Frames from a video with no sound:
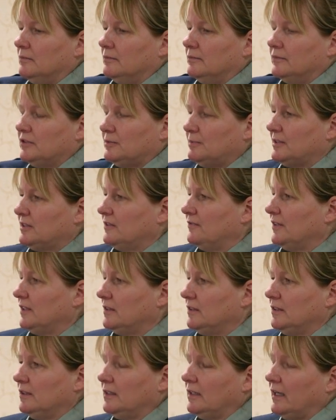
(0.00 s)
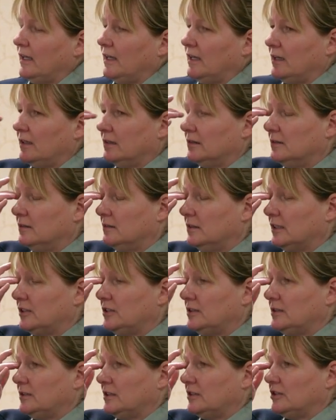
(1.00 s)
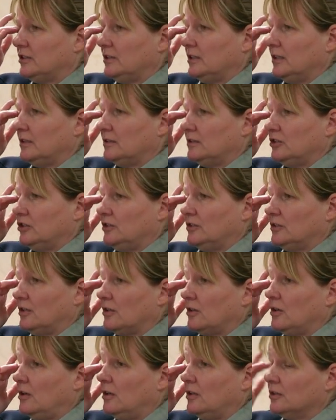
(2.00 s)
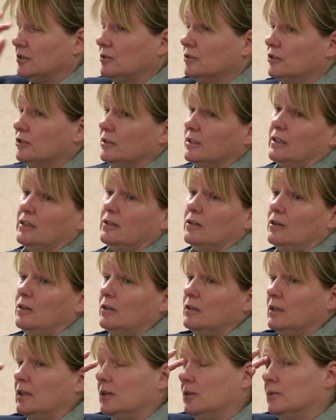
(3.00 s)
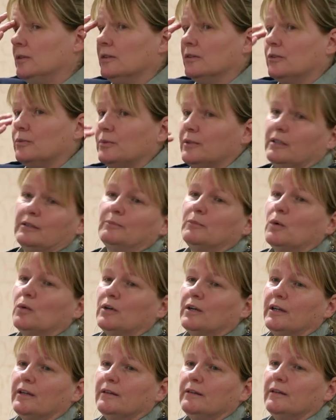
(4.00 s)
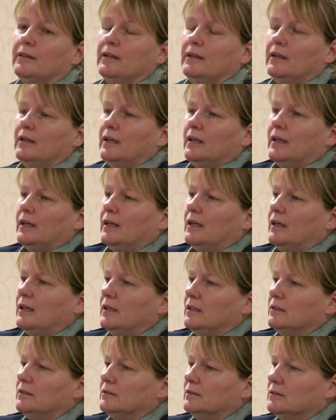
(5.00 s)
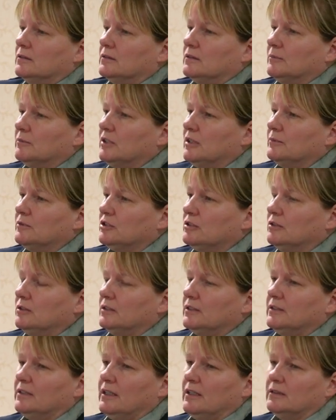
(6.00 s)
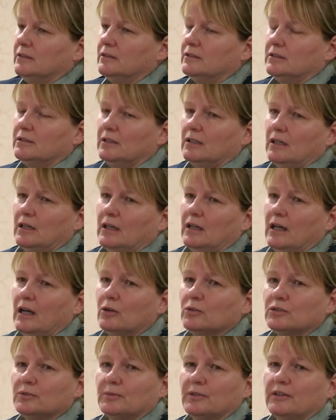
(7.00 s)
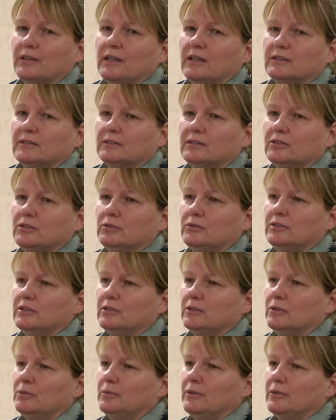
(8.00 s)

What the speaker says: specifically Leanne, like she said, she's on call, so she'll get a call out at 3 in the morning, and sometimes she'll attend a house with us to deal